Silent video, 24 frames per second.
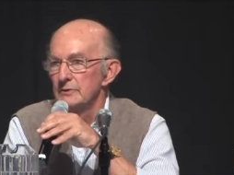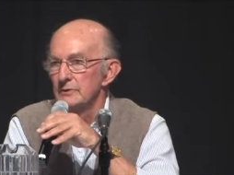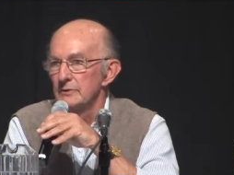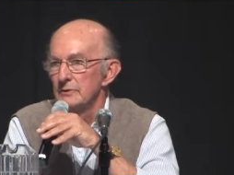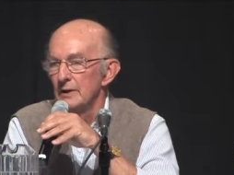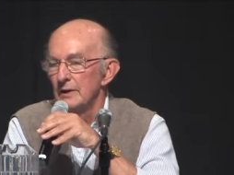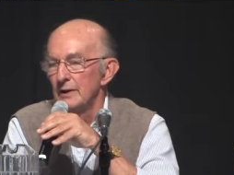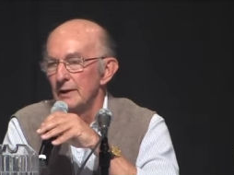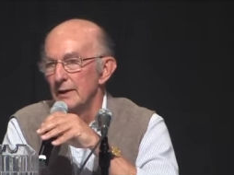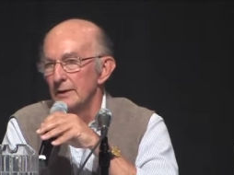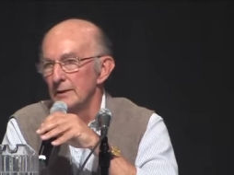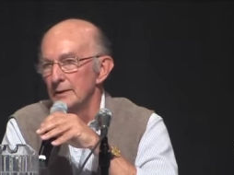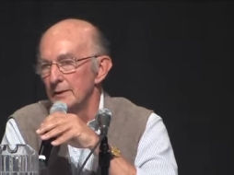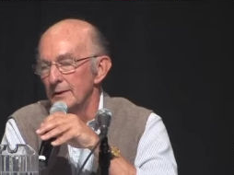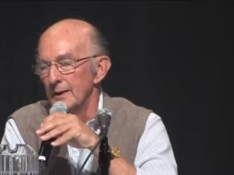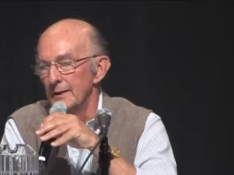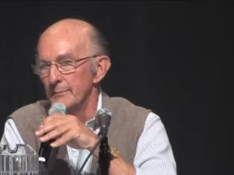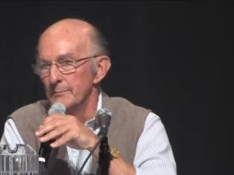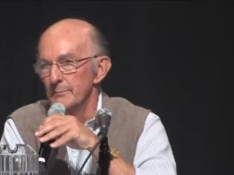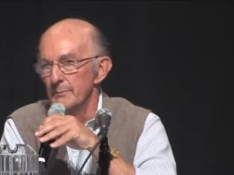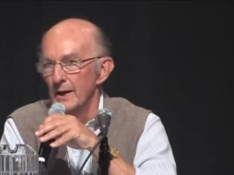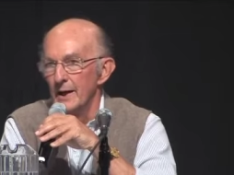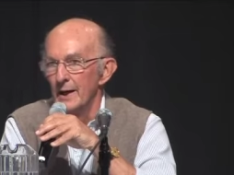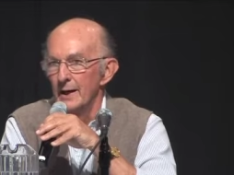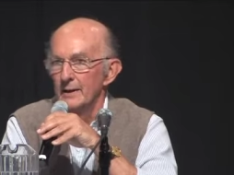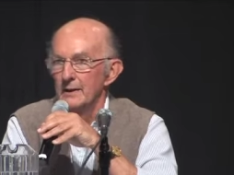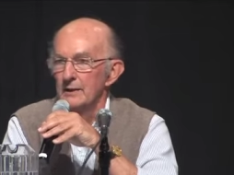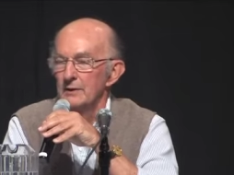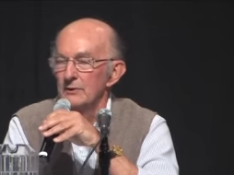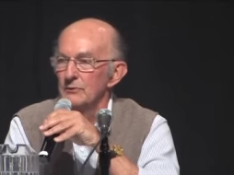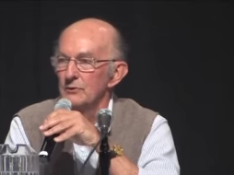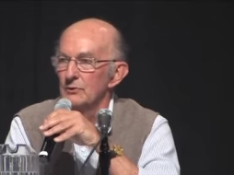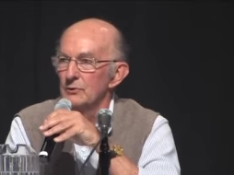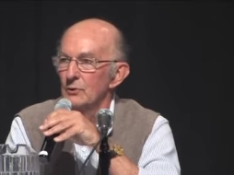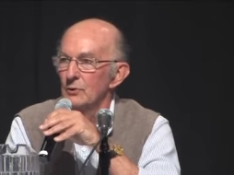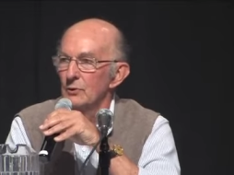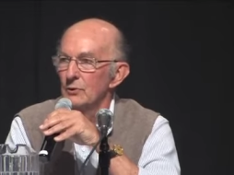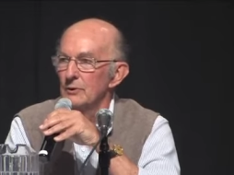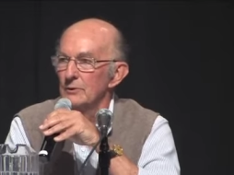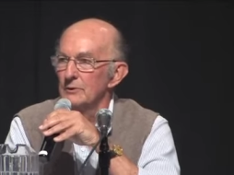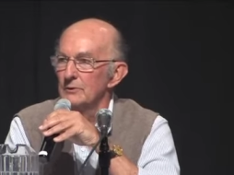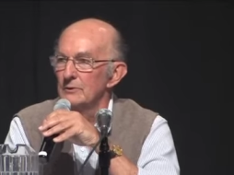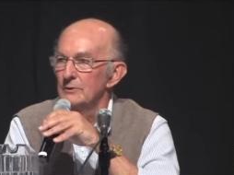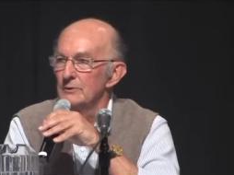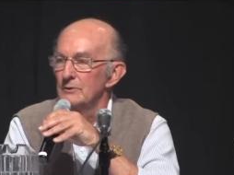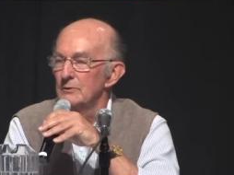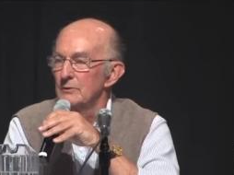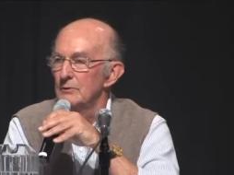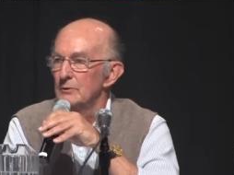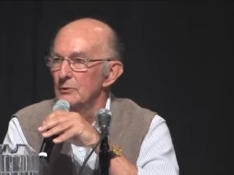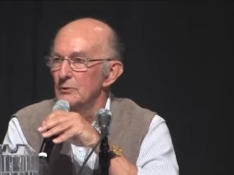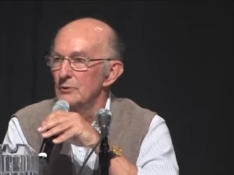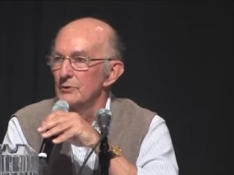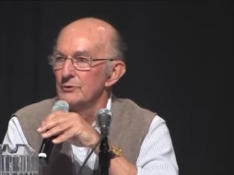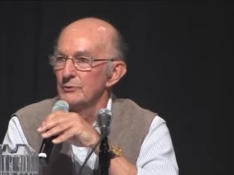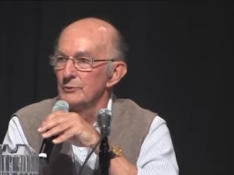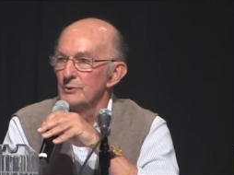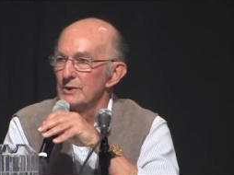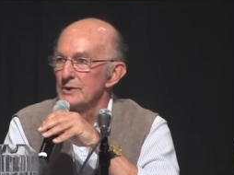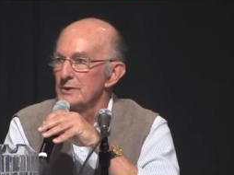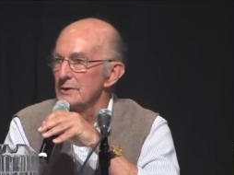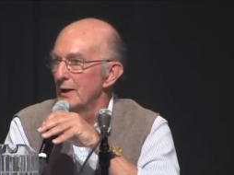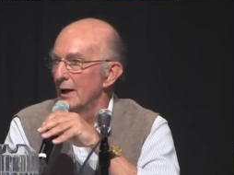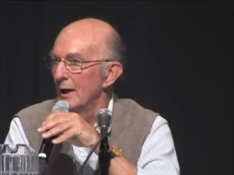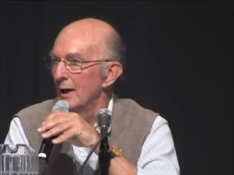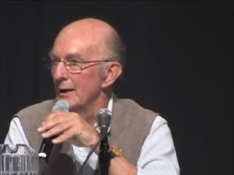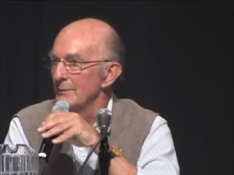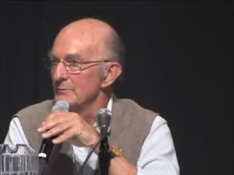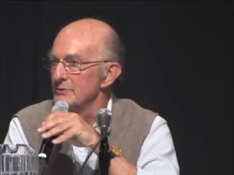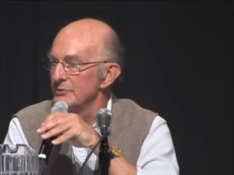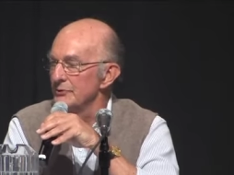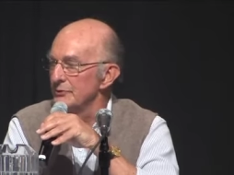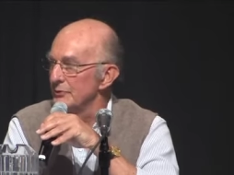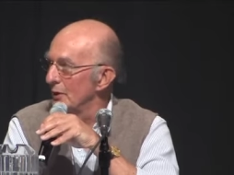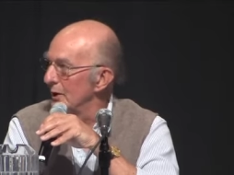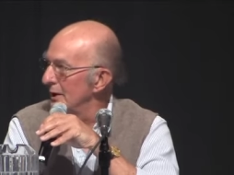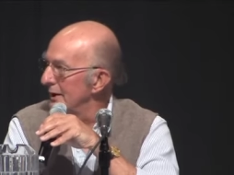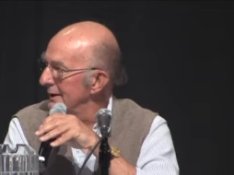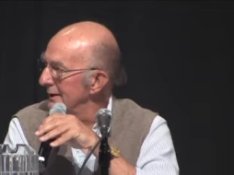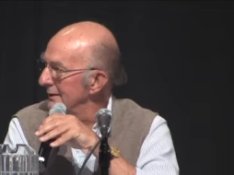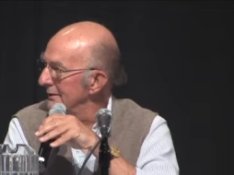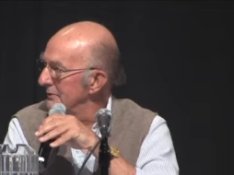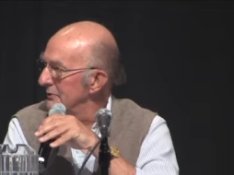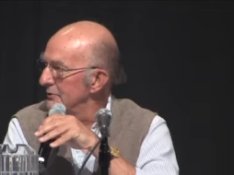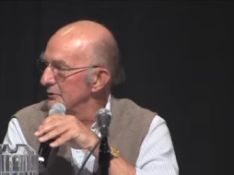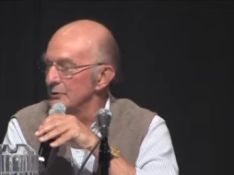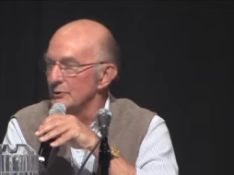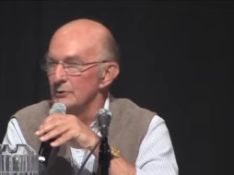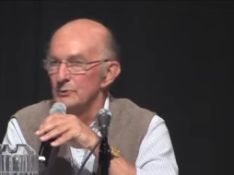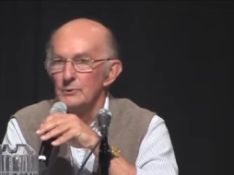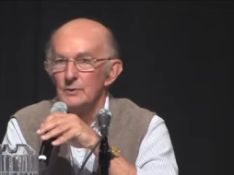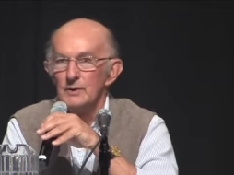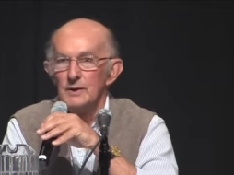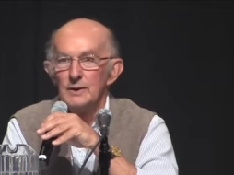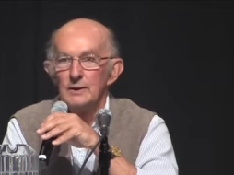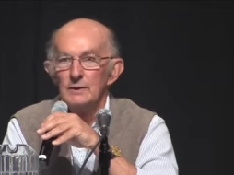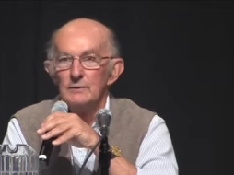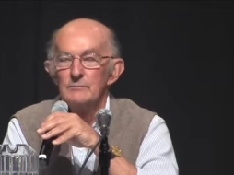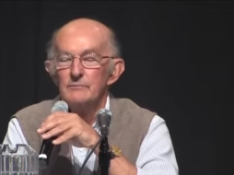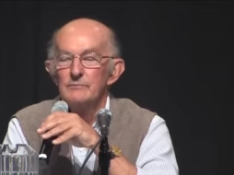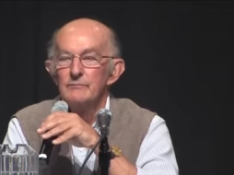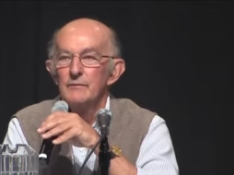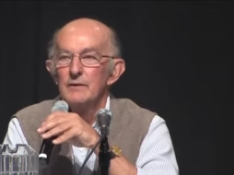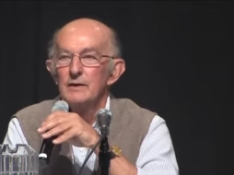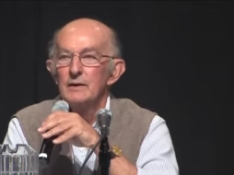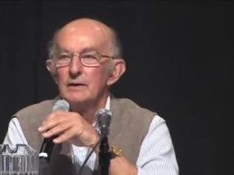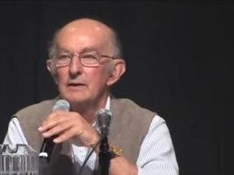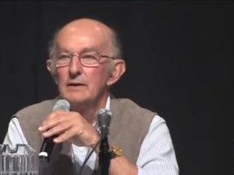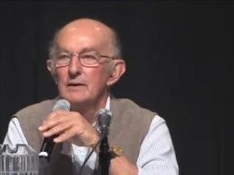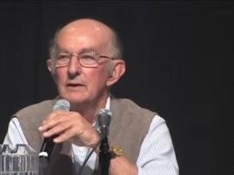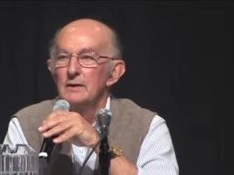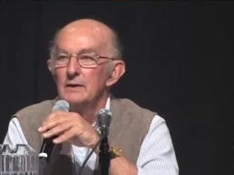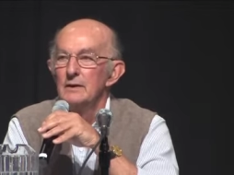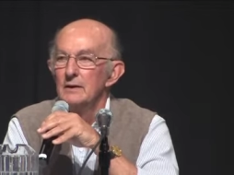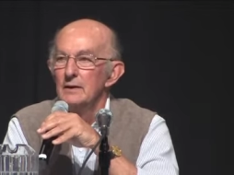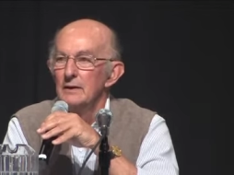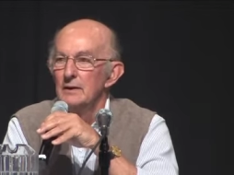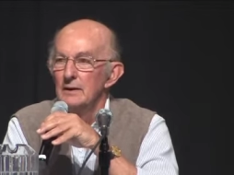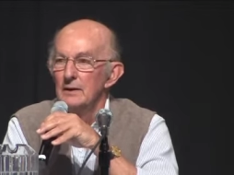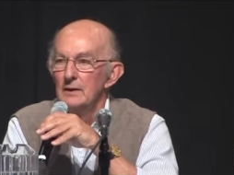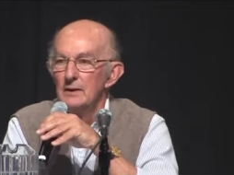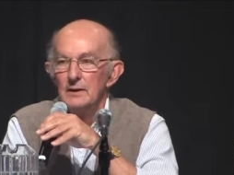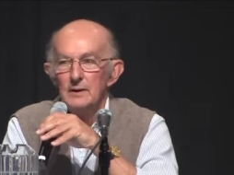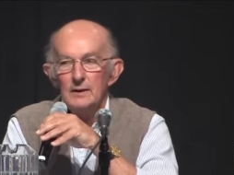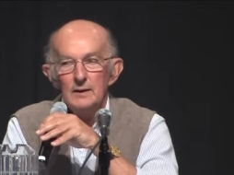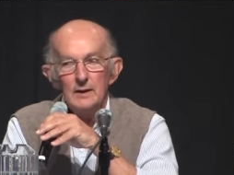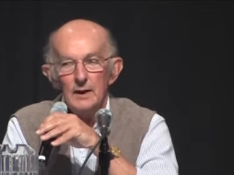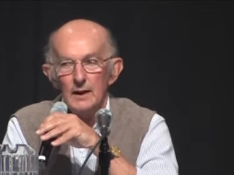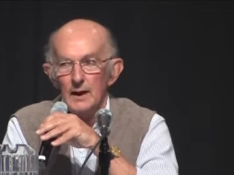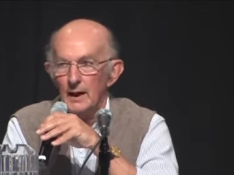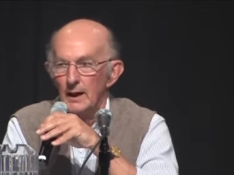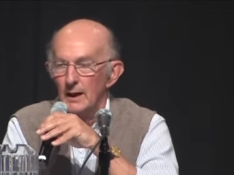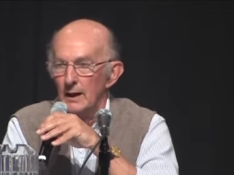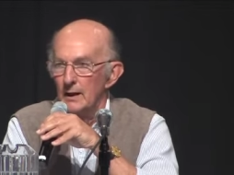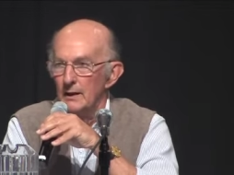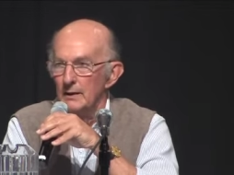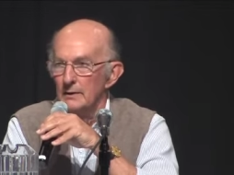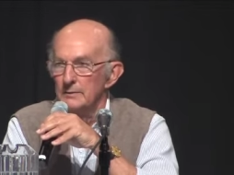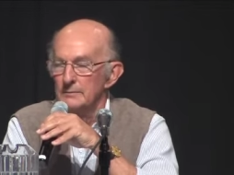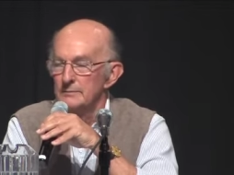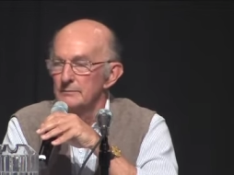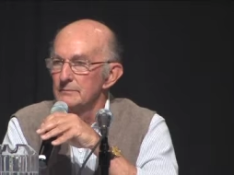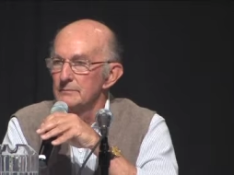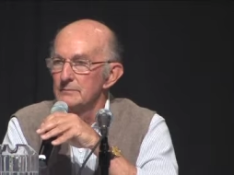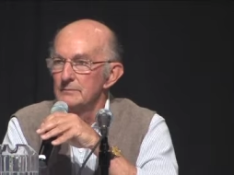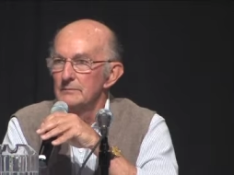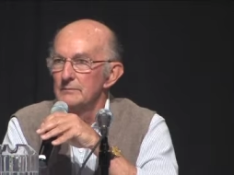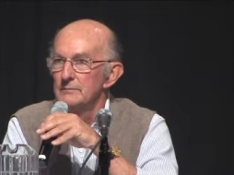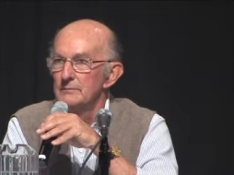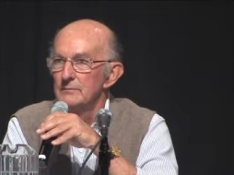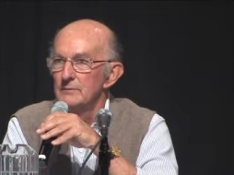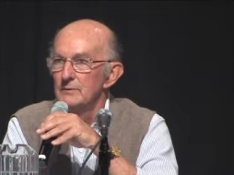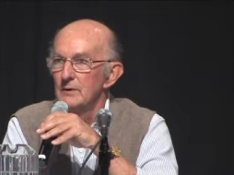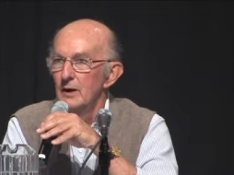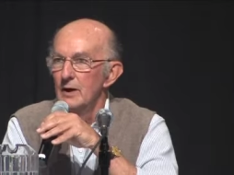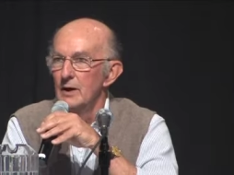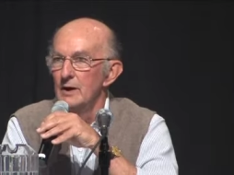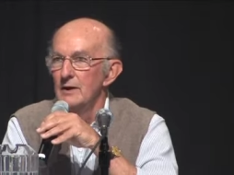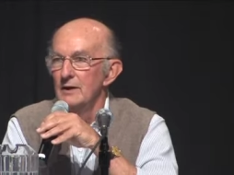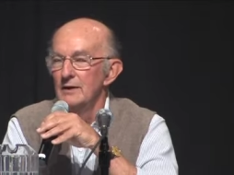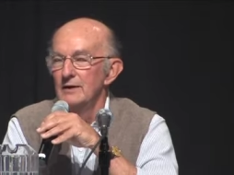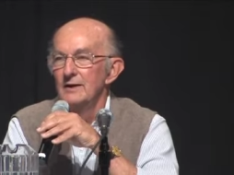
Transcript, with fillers: They ended up back in court two or three times trying to uh, right. uh,